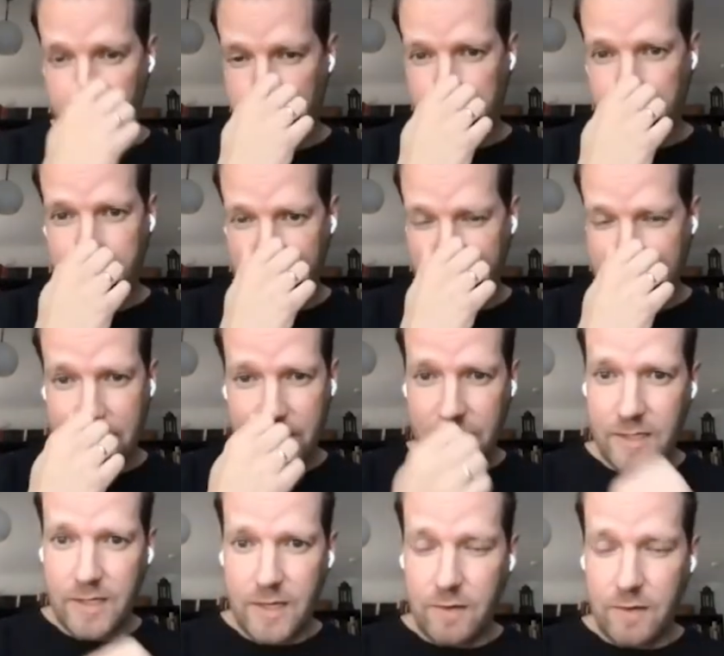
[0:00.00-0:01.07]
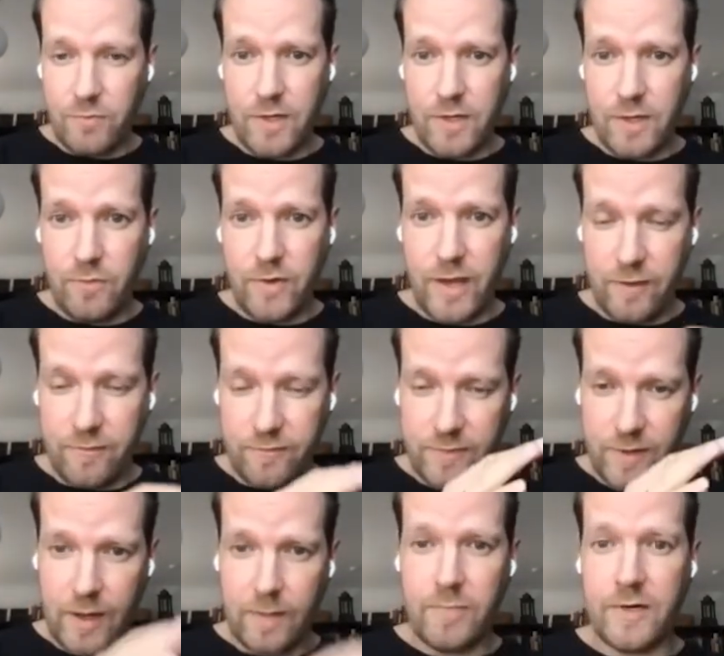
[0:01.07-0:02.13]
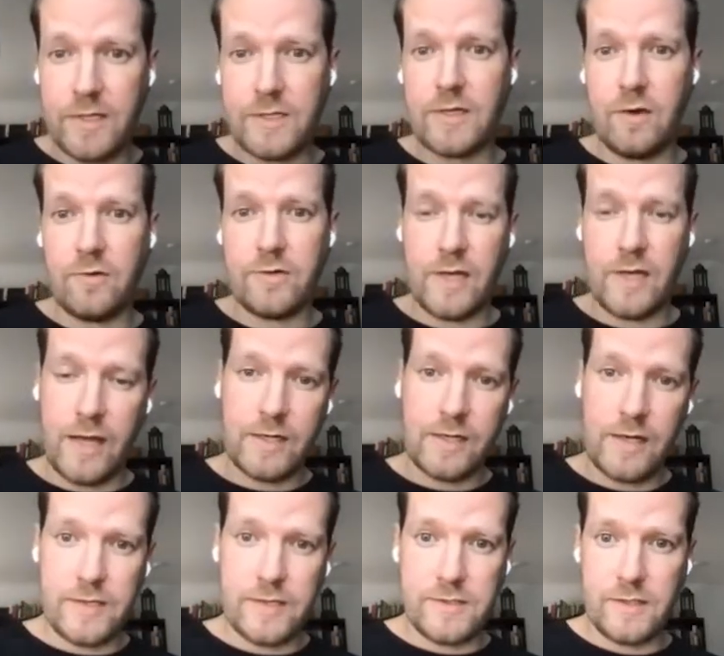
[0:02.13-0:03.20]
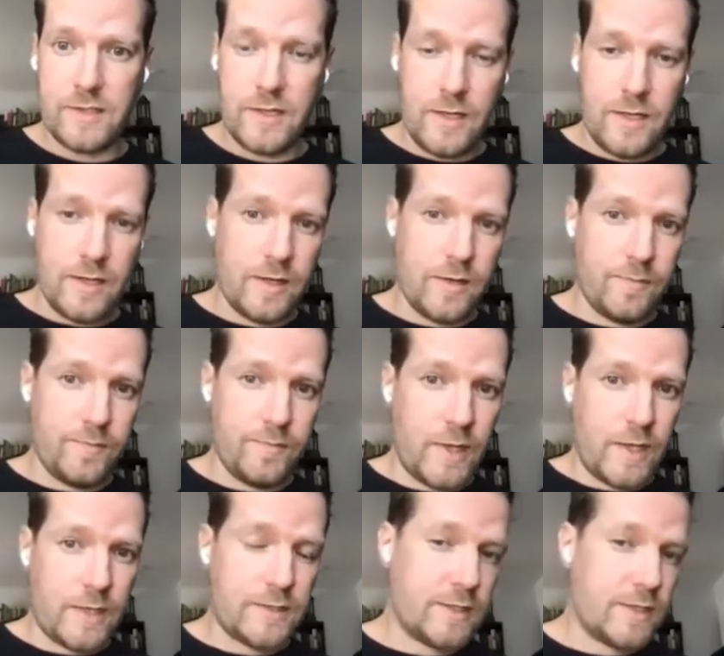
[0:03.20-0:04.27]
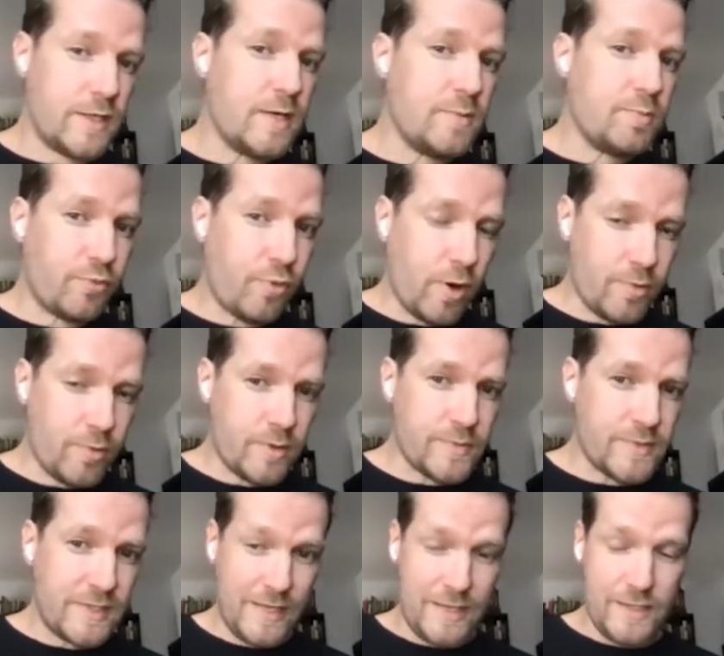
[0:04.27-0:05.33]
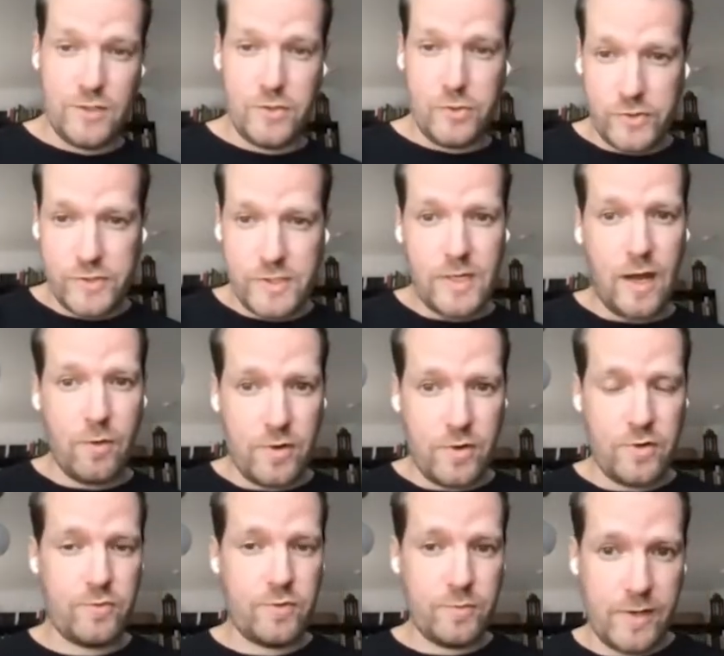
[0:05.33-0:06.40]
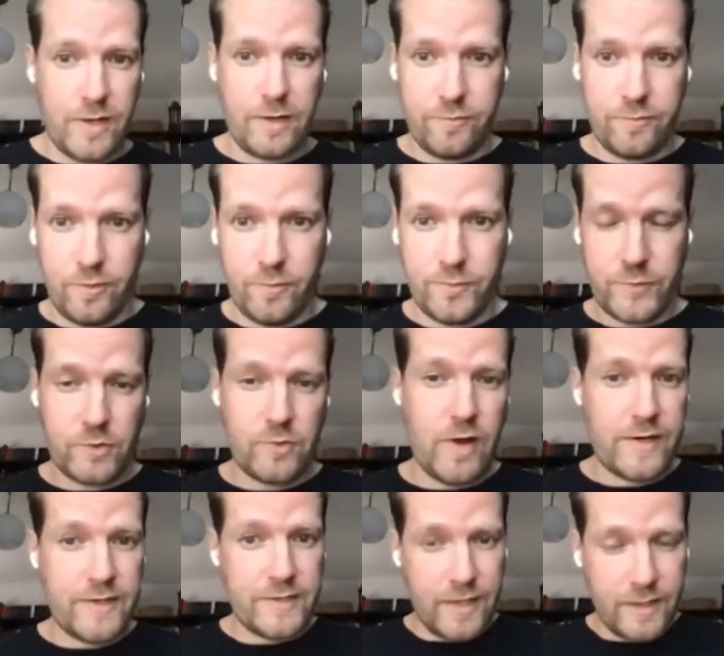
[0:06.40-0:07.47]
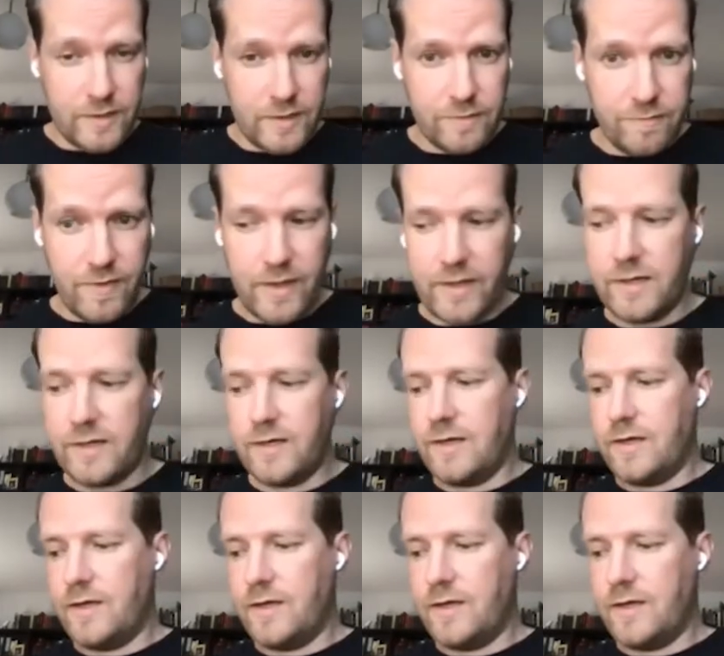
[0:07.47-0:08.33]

So basically, we have doubling down and analyzing the key problems in using our current platform to identify